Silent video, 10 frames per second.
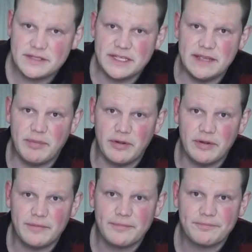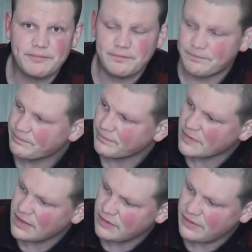cheaper,
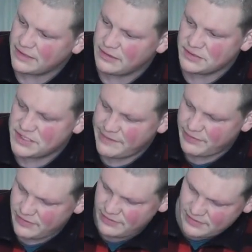quite a lot cheaper,